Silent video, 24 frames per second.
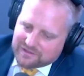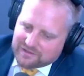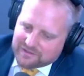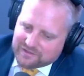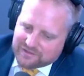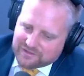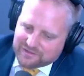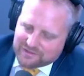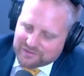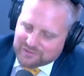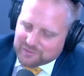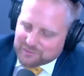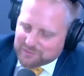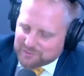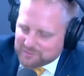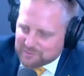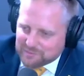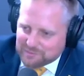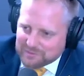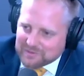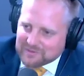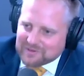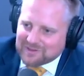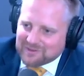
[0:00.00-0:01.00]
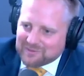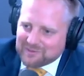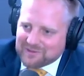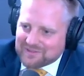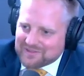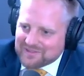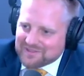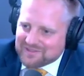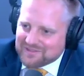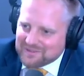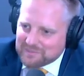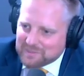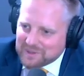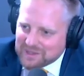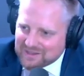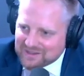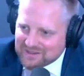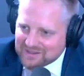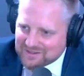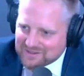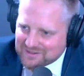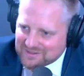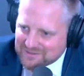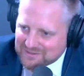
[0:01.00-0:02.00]
So it's a
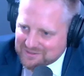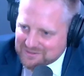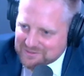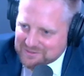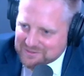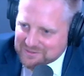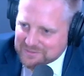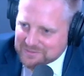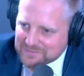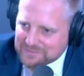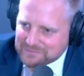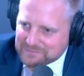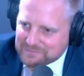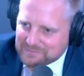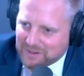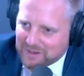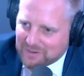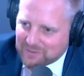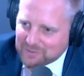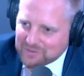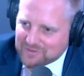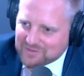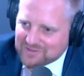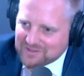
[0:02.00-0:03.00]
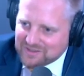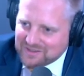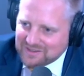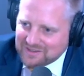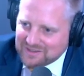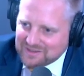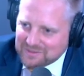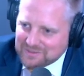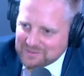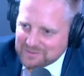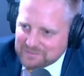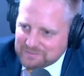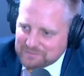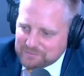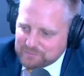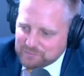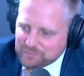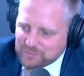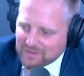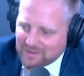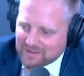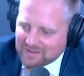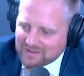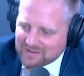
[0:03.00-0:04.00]
big, I would say,
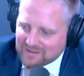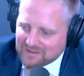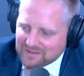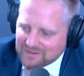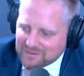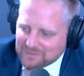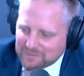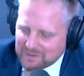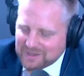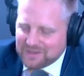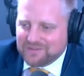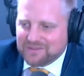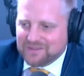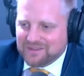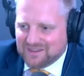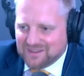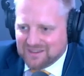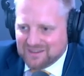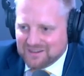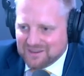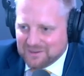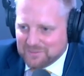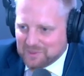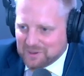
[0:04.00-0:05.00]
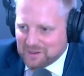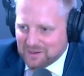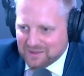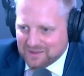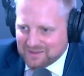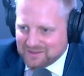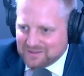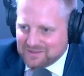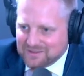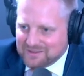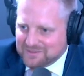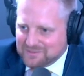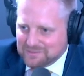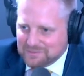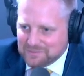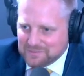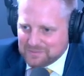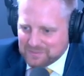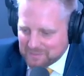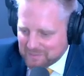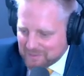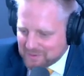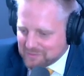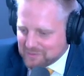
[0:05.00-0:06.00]
big thing in Liberland,
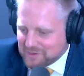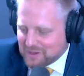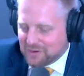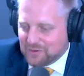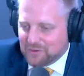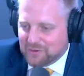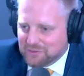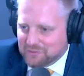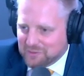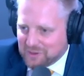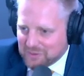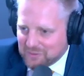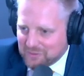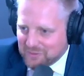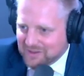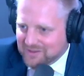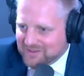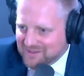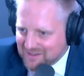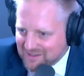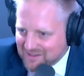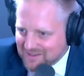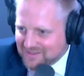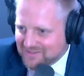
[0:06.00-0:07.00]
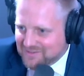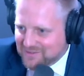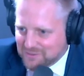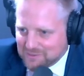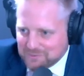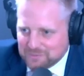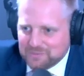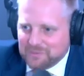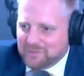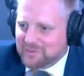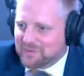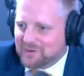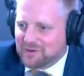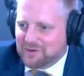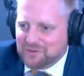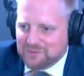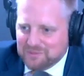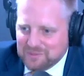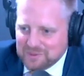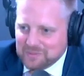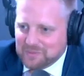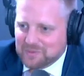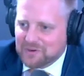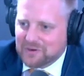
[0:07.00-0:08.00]
and we are not regulating it. So a lot
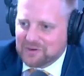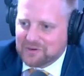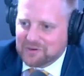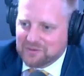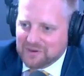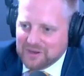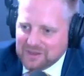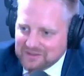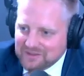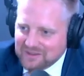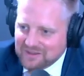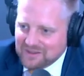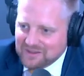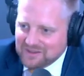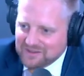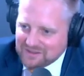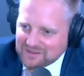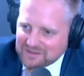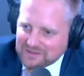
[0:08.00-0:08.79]
of people are creating it